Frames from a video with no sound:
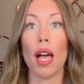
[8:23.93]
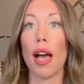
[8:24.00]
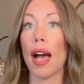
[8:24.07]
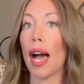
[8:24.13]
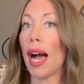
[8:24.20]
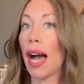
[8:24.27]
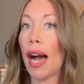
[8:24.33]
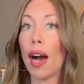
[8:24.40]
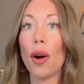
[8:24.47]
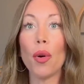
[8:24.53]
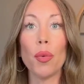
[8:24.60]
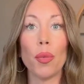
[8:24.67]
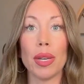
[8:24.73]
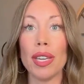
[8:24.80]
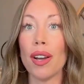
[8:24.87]
how
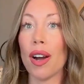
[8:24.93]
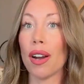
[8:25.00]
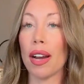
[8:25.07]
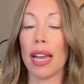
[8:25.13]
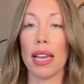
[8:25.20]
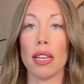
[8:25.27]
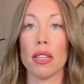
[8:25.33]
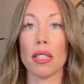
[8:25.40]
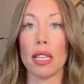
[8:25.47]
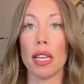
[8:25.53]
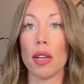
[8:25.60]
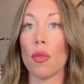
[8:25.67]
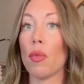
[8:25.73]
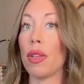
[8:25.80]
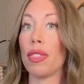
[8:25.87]
we are
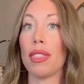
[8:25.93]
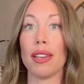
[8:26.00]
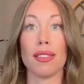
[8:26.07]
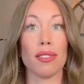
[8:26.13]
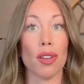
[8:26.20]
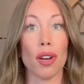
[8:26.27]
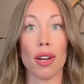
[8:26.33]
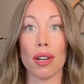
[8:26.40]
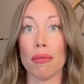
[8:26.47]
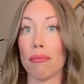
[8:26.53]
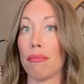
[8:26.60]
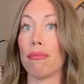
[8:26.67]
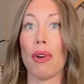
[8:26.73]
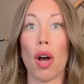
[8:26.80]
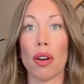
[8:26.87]
handling when things are
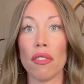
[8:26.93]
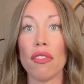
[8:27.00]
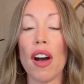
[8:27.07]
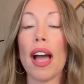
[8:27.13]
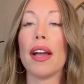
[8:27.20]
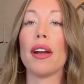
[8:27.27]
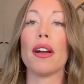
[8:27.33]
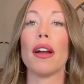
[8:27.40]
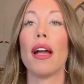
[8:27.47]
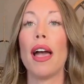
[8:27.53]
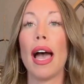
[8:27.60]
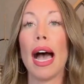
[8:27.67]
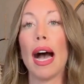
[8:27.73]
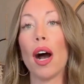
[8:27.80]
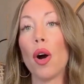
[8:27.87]
on fire,
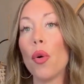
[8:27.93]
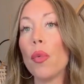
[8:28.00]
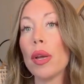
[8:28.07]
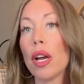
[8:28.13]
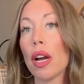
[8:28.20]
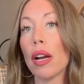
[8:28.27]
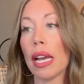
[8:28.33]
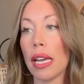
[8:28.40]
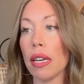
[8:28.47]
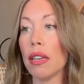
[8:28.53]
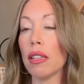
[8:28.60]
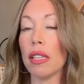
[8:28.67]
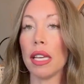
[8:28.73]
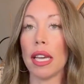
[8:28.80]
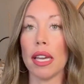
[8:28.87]
how we are
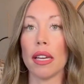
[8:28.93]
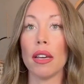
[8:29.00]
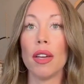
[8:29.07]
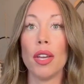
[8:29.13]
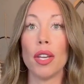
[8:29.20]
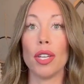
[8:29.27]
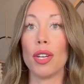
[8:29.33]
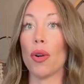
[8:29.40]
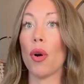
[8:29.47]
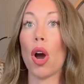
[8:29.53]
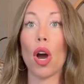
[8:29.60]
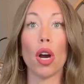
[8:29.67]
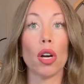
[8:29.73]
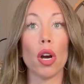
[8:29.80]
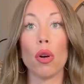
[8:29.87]
handling,
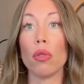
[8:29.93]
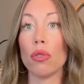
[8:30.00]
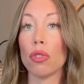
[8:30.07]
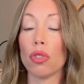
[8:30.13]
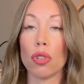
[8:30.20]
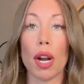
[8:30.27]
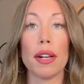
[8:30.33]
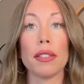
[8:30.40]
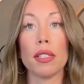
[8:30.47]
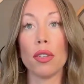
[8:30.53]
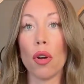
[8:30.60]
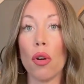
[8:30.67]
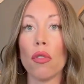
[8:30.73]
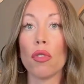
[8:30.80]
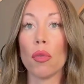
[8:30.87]
our own stress and
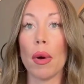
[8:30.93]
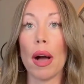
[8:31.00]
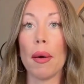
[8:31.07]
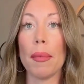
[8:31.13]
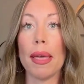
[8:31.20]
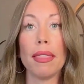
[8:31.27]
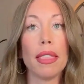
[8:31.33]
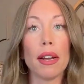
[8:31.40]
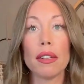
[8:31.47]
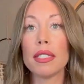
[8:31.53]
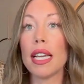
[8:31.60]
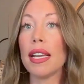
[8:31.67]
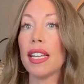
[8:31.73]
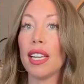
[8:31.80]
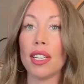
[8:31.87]
overwhelm. And they're
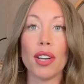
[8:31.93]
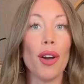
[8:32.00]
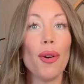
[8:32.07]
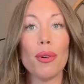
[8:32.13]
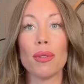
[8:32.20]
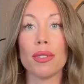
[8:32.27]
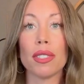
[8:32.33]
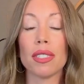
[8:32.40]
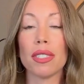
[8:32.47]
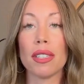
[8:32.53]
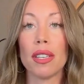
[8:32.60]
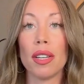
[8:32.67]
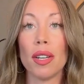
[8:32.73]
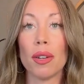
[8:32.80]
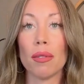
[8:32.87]
taking notes,
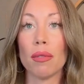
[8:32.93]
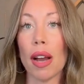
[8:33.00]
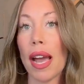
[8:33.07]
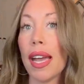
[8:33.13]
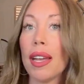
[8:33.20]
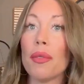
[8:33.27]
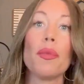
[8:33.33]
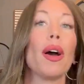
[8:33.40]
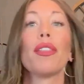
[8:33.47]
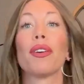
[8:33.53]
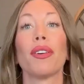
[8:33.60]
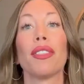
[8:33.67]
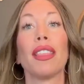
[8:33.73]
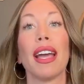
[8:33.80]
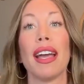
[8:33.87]
right?
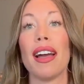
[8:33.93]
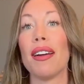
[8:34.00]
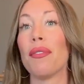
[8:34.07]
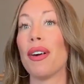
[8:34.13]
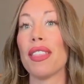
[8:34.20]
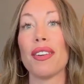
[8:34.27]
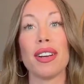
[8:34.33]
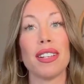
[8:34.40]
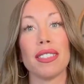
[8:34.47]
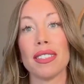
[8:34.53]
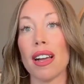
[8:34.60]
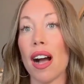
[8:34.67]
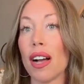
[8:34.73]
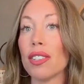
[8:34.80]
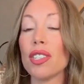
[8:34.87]
Whether it's
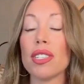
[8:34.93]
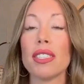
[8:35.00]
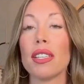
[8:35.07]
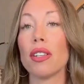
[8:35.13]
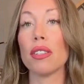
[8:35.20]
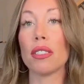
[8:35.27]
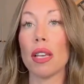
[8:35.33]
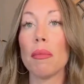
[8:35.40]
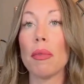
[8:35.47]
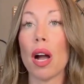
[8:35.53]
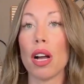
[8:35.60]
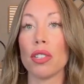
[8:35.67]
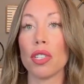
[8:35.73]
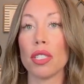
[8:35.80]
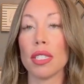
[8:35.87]
consciously or
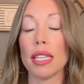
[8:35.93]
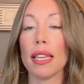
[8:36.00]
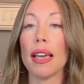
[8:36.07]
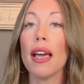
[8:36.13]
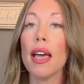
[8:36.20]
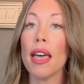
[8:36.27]
subconsciously,